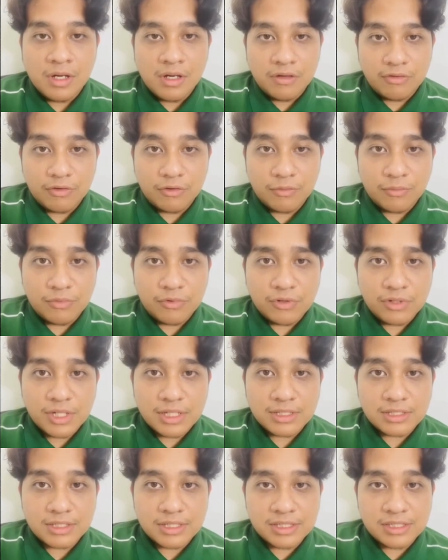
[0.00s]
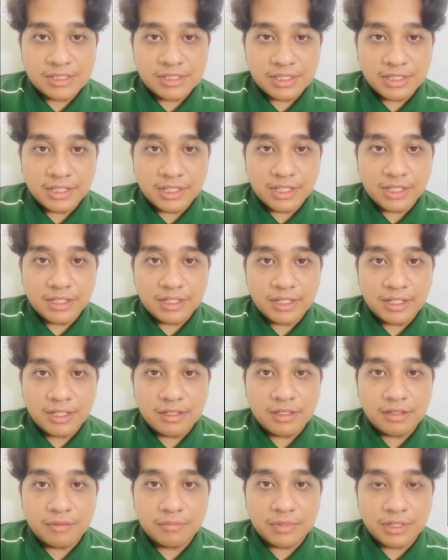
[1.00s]
For product testing and health
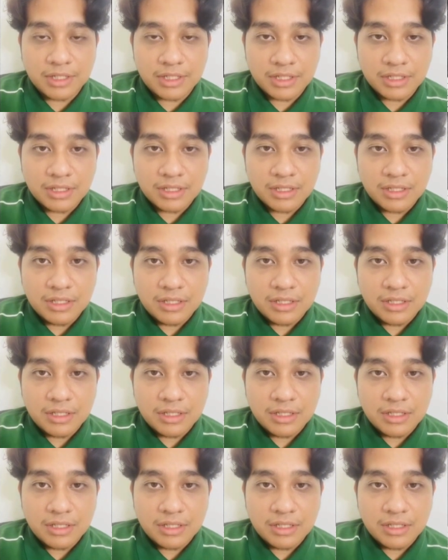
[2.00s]
labeling,